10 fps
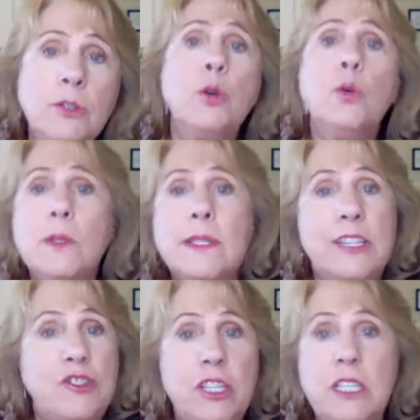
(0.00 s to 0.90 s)
tools
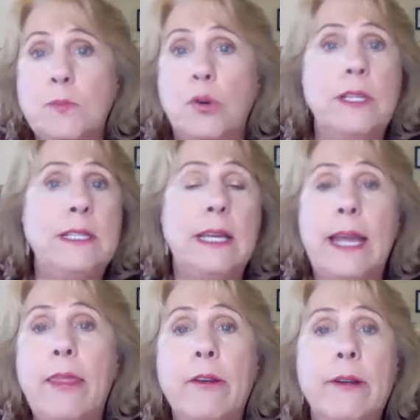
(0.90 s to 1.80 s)
that she's pulling
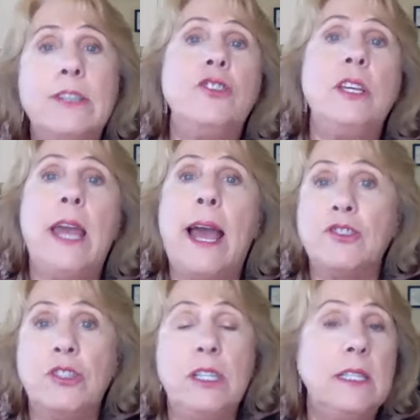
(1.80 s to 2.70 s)
together, and she
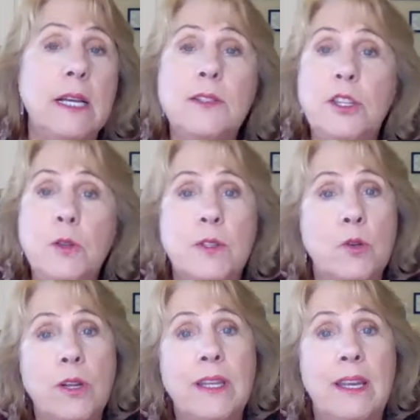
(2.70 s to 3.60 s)
actually does use an
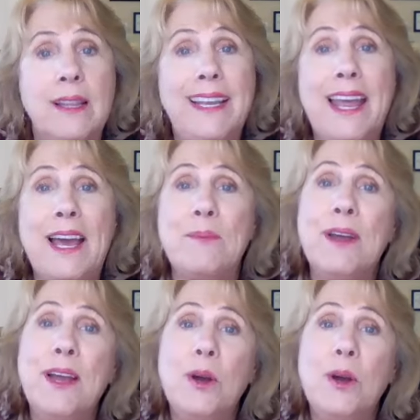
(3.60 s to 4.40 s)
Orton-Gillingham